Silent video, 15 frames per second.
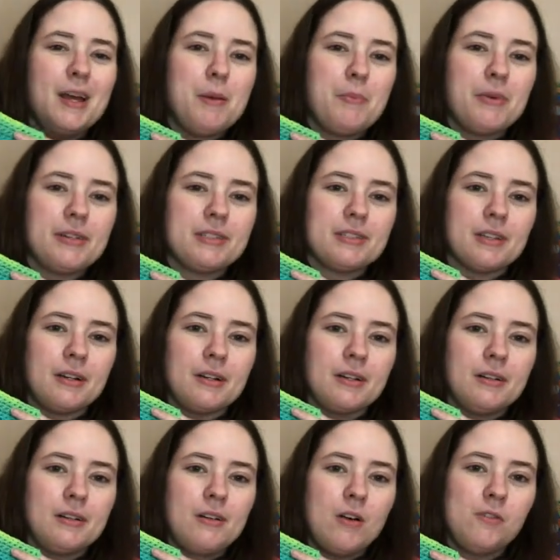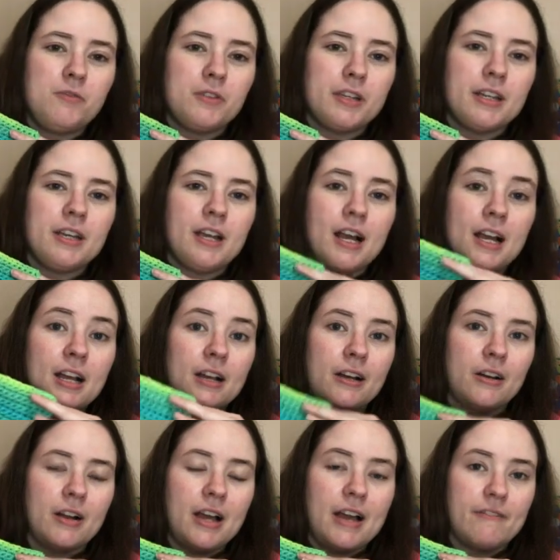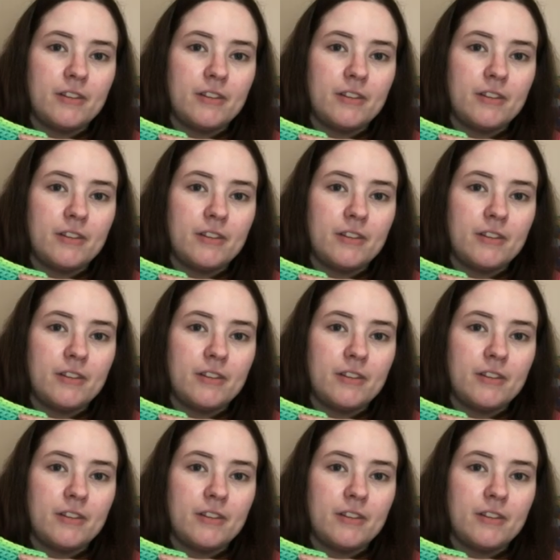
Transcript: but uh, hopefully I'll have